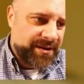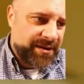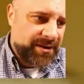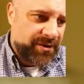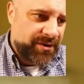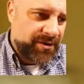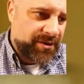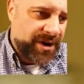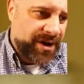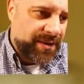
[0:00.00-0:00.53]

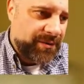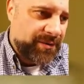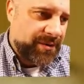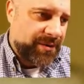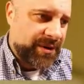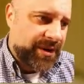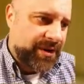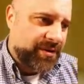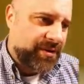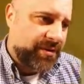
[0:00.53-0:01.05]
incredible,
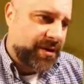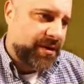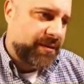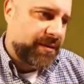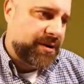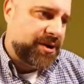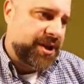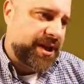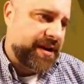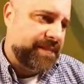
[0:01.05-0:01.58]

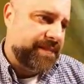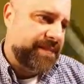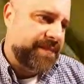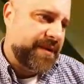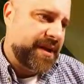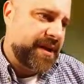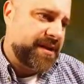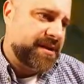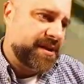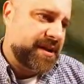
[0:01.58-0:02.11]
incredible gem,
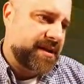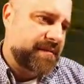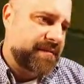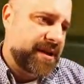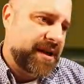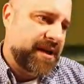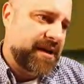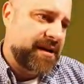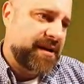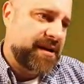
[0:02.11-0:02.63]
and it's going to
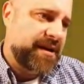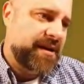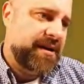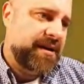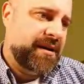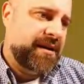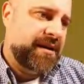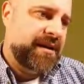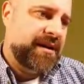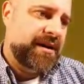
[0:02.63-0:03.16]
make
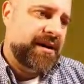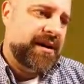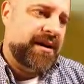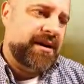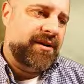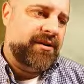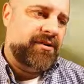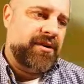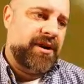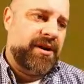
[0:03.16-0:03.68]
an
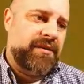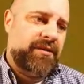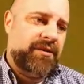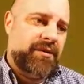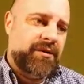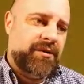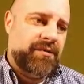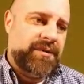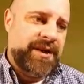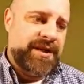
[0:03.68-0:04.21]

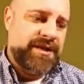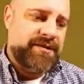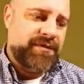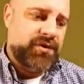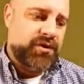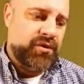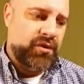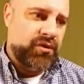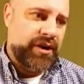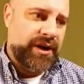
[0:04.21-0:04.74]
incredible piece of
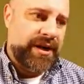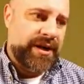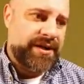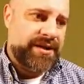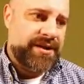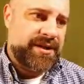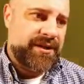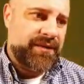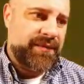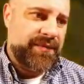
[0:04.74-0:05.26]
jewelry.
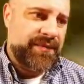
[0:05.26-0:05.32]
So